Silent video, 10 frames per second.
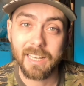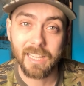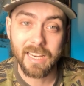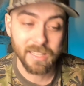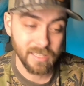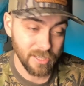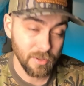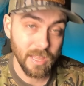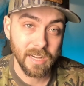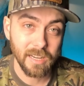length to
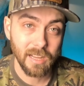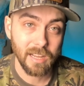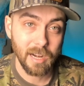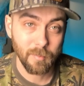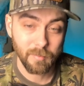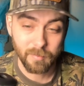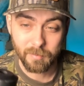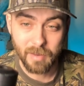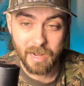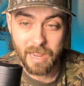that gun, I'm
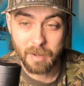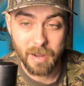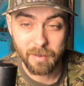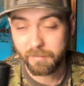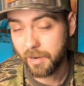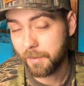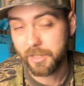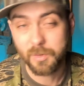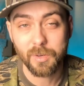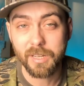at about probably
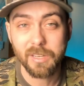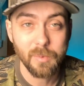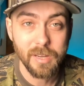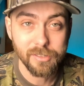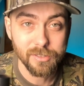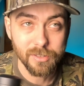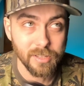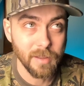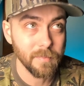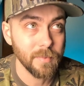22 inches or
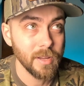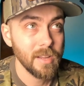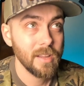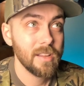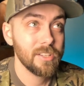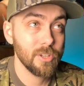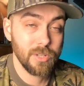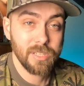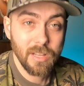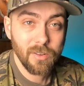something. So
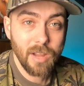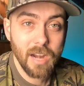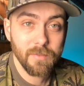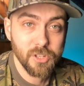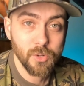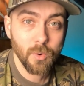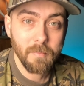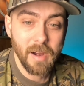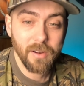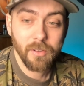it's still kind of a short
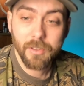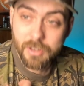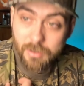barrel, and you